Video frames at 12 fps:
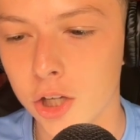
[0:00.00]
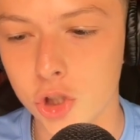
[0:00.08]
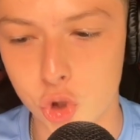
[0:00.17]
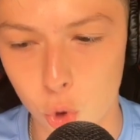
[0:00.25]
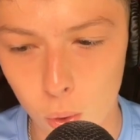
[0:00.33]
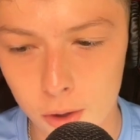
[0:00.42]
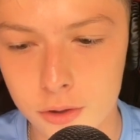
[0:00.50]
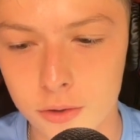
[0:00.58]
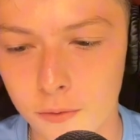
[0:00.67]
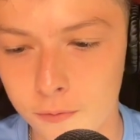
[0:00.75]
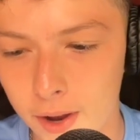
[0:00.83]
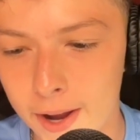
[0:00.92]
George
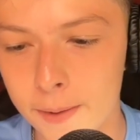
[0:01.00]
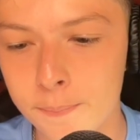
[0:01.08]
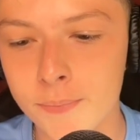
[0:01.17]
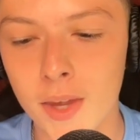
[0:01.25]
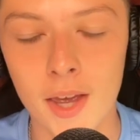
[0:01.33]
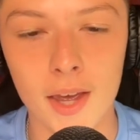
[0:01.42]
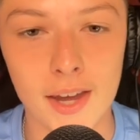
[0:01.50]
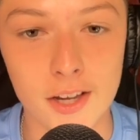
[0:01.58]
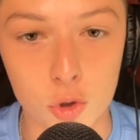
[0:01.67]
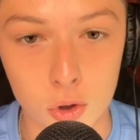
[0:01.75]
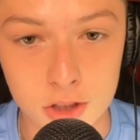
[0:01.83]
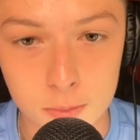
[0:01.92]
Fant.
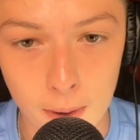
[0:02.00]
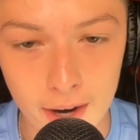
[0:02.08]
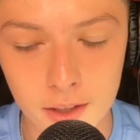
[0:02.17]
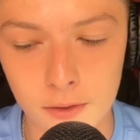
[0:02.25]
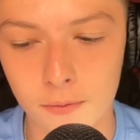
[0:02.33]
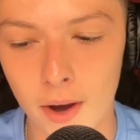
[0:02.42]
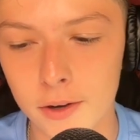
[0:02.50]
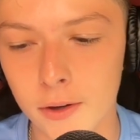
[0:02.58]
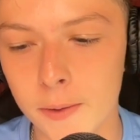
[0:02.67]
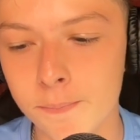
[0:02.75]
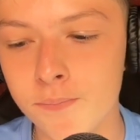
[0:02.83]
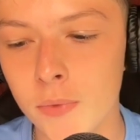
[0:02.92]
He's a respected
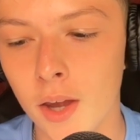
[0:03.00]
veteran.